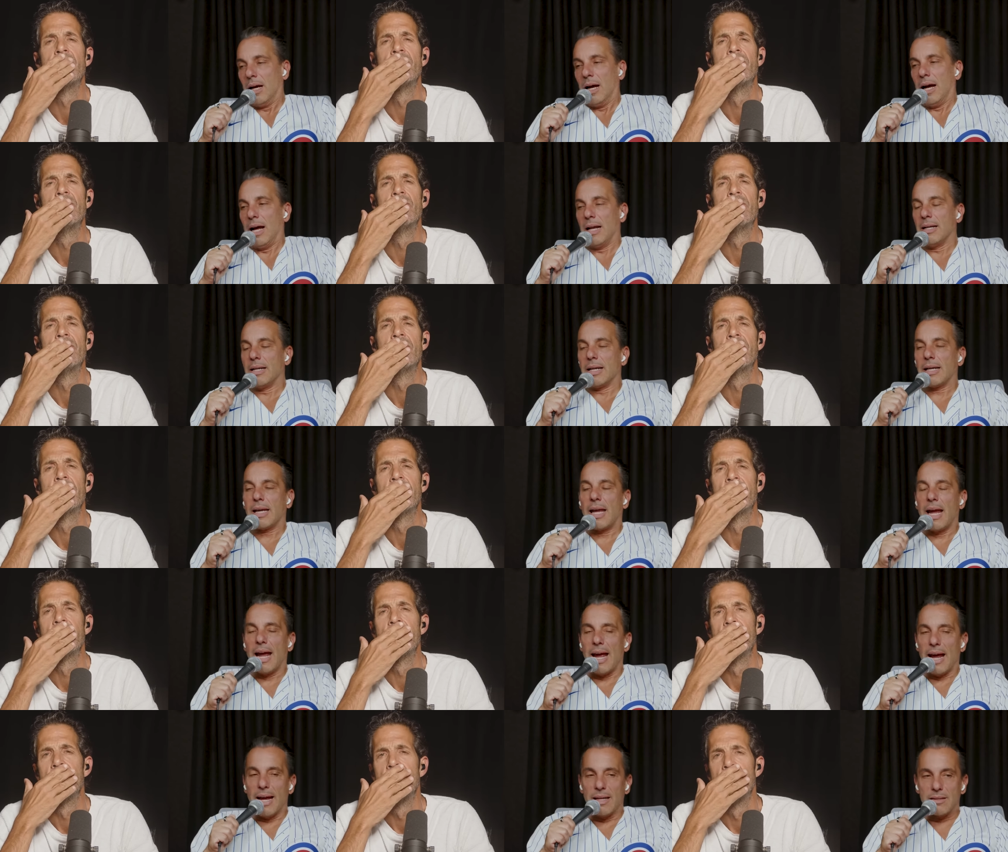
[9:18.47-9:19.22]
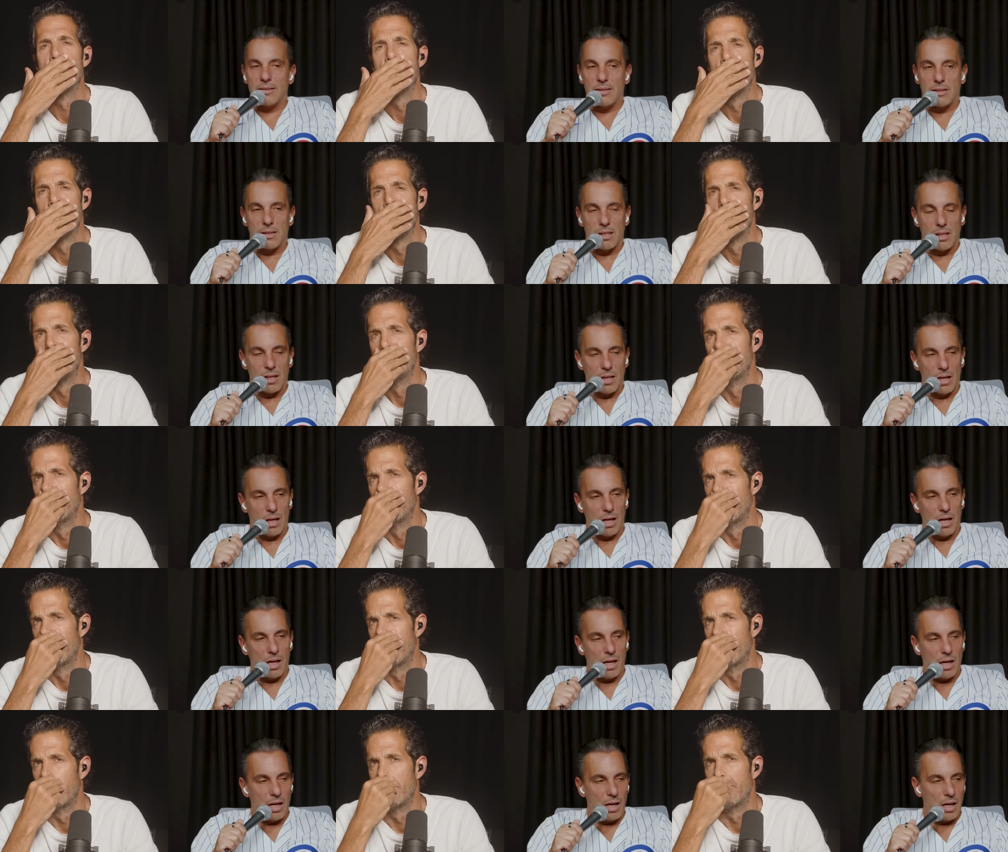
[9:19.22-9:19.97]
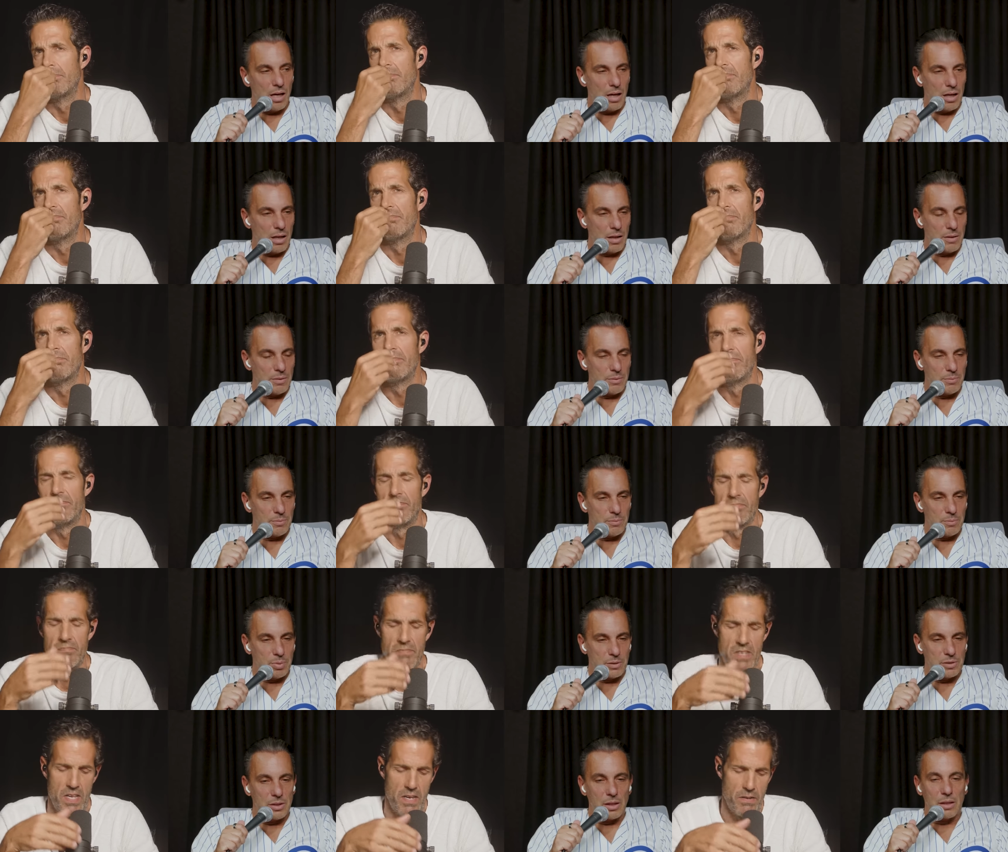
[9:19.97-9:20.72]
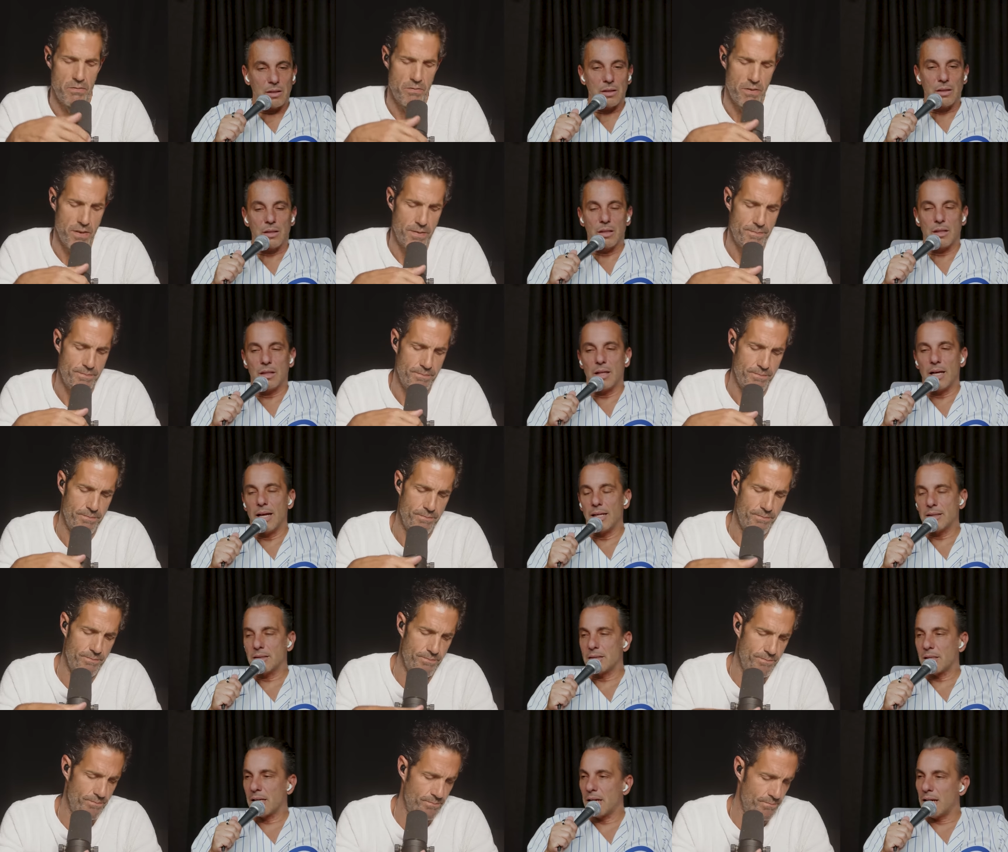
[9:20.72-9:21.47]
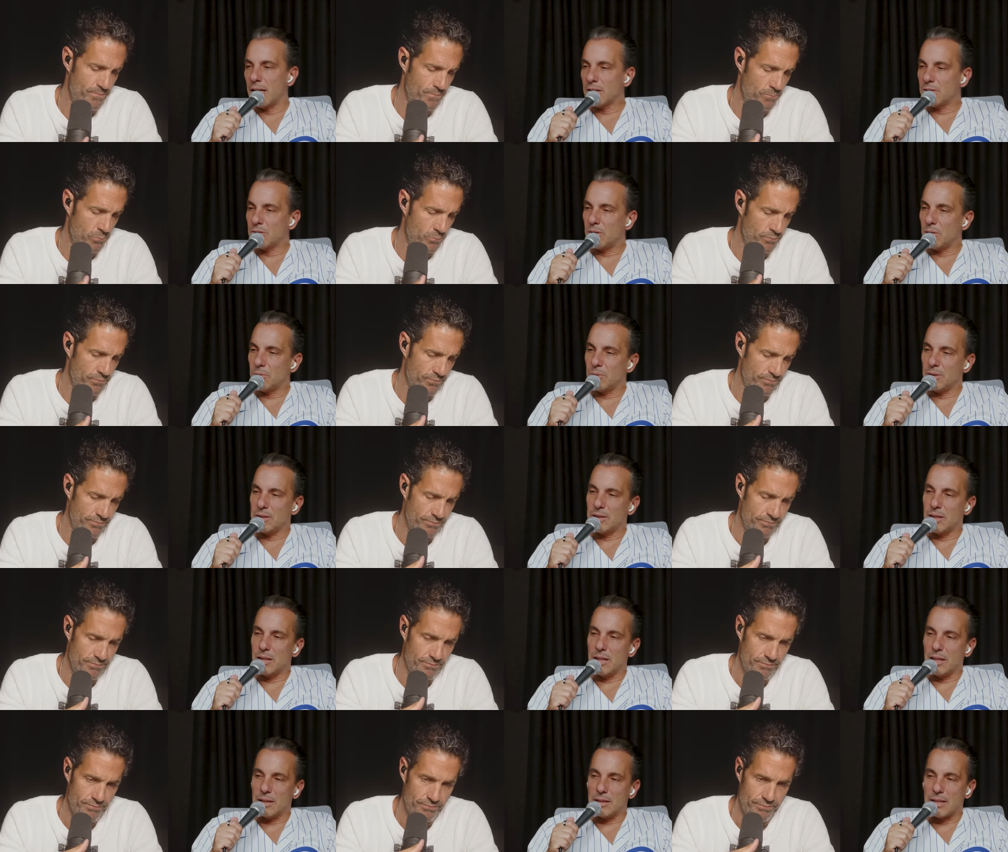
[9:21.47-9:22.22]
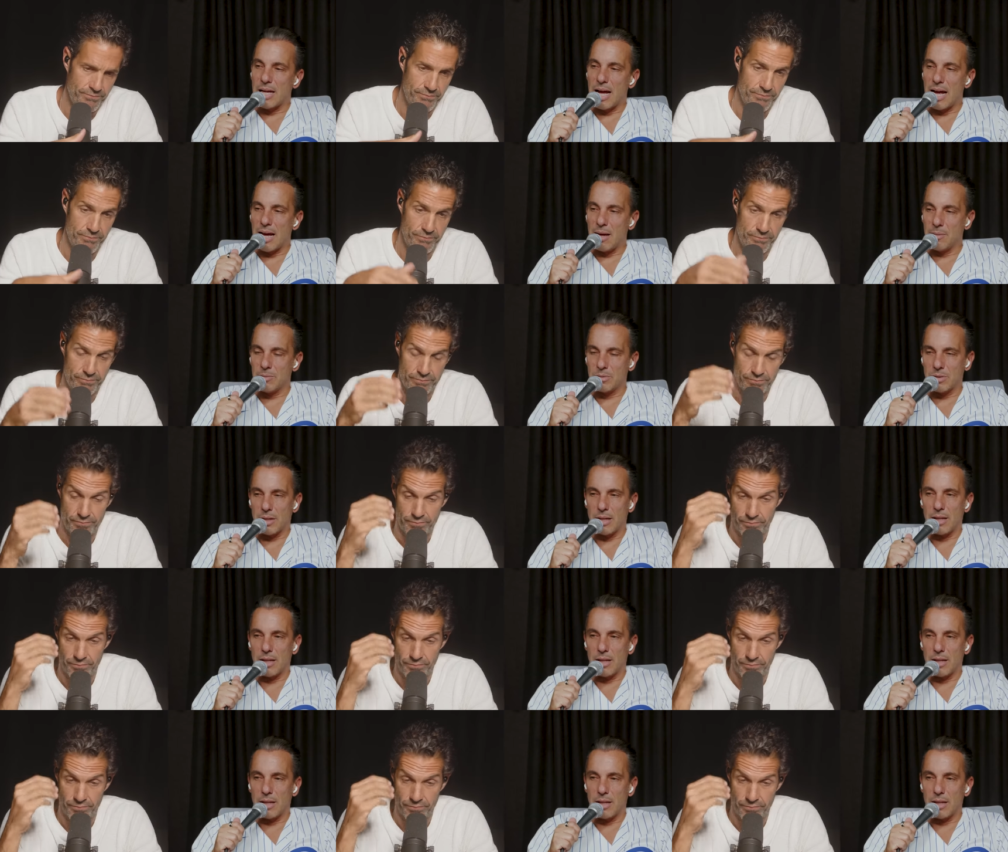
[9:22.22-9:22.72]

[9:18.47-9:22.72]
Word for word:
Speaker 1: on the cast, uh, particularly the last cast that we did at Dom's.